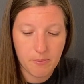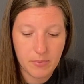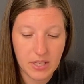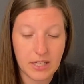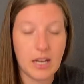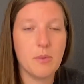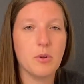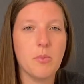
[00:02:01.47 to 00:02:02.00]

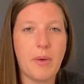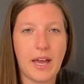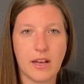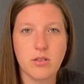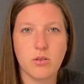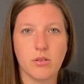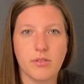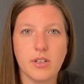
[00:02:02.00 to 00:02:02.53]
being able to
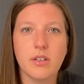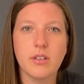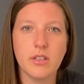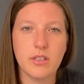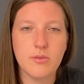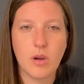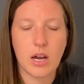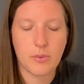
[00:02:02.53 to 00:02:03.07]
pass over
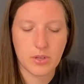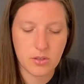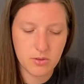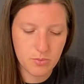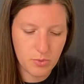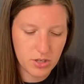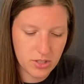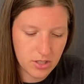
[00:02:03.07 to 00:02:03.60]
is why we use
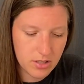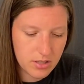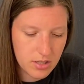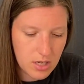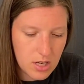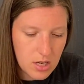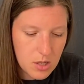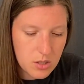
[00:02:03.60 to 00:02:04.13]
bridges.
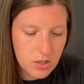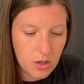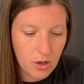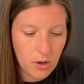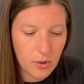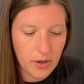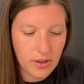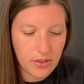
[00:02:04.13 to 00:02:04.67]

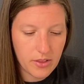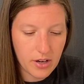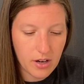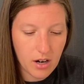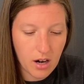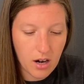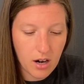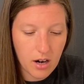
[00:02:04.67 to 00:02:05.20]
So
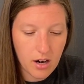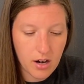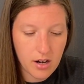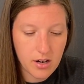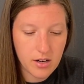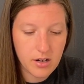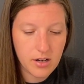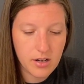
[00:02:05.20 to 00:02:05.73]
there
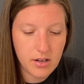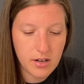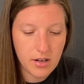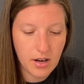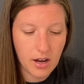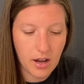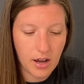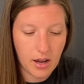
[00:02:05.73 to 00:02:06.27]
are
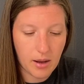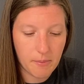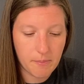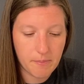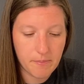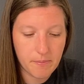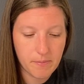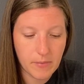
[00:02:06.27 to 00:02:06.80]

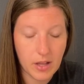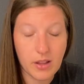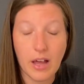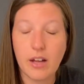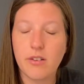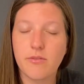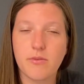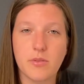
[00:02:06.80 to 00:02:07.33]
a
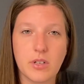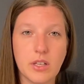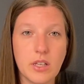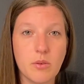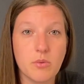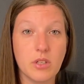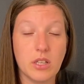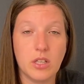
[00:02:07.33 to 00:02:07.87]
lot of
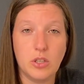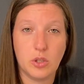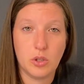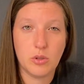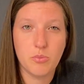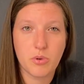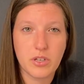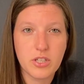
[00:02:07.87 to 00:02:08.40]
really, really
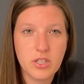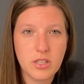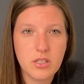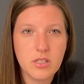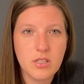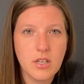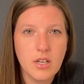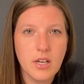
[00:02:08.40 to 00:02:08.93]
good
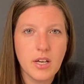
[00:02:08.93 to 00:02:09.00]
bridges.